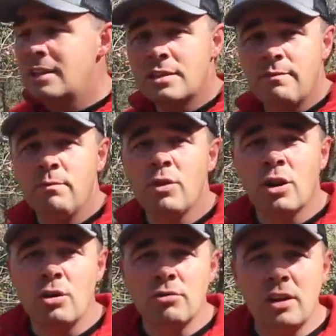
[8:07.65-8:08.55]
these
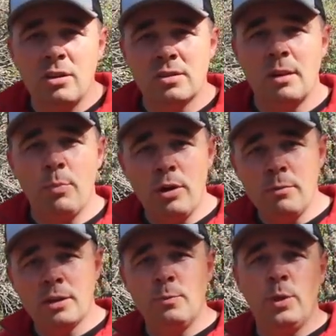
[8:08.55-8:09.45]
grown does, they pretty
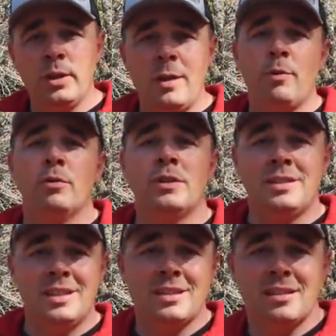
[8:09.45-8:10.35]
much build up a
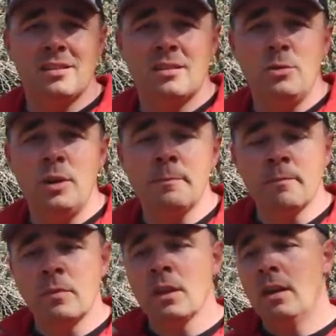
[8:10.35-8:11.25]
resistance to it.
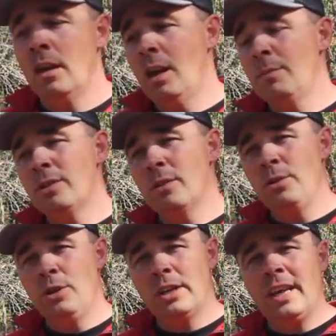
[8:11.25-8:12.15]
So
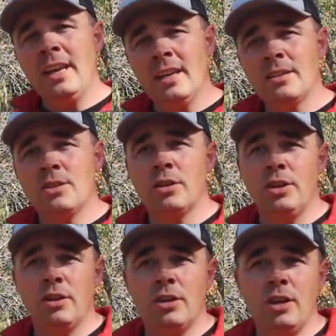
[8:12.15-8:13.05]
your kids,
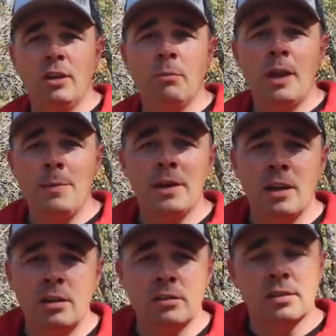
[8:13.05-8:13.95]
your young baby
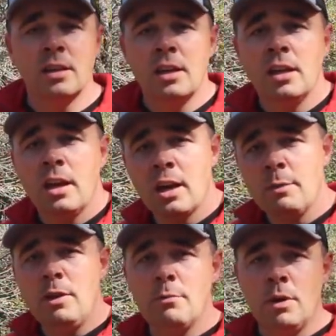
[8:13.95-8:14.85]
goats are going
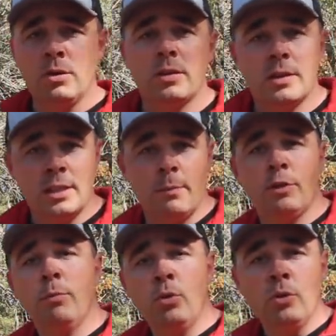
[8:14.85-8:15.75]
to be the most
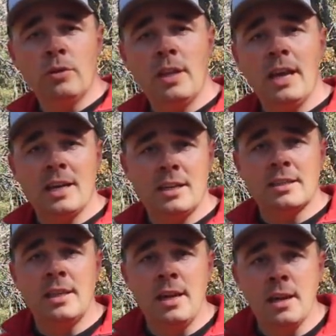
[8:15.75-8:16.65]
susceptible to that
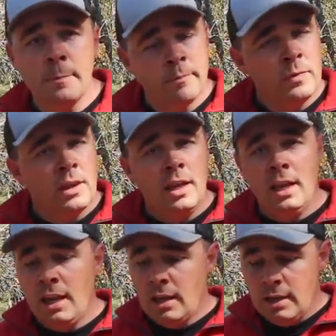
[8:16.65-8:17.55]
coccidia.
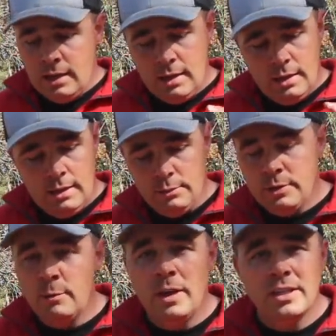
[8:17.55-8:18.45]
And as we were
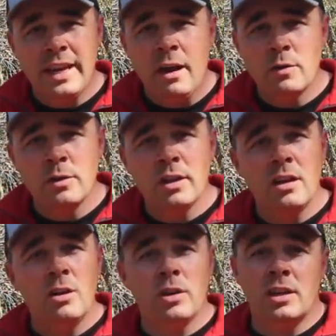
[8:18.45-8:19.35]
talking about scours a while
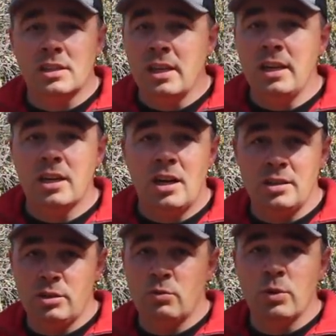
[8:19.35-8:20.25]
ago, coccidia
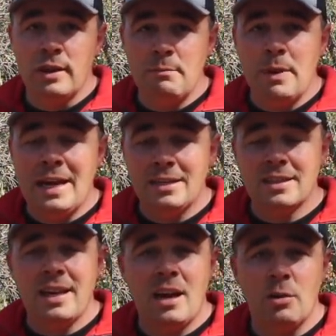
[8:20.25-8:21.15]
causes really bad
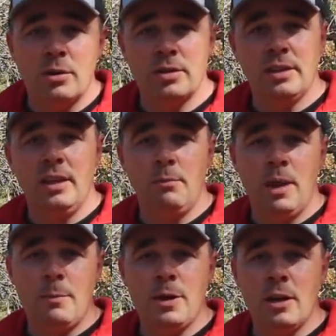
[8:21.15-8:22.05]
scours in
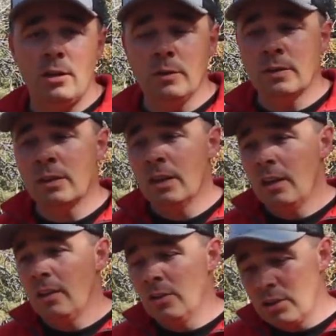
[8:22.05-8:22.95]
baby goats.
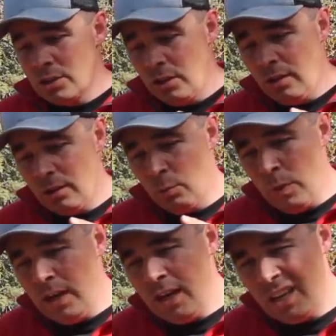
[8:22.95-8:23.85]
They'll just look
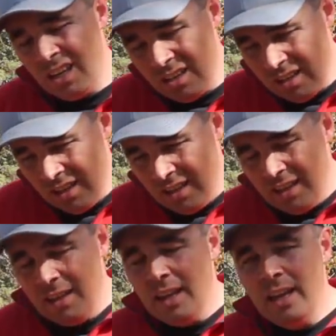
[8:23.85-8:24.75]
weak, and
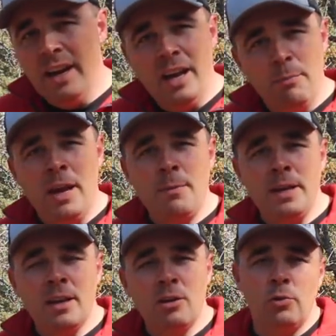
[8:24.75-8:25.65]
a
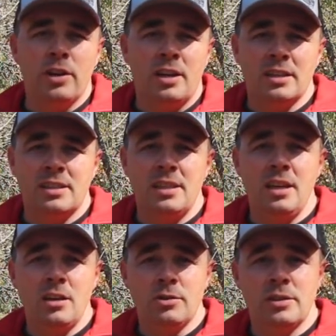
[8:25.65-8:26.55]
baby goat with
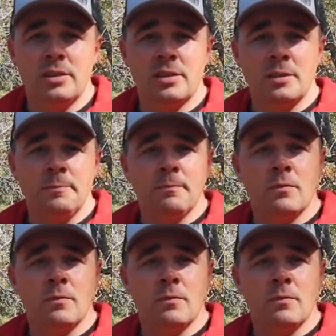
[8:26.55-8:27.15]
coccidiosis,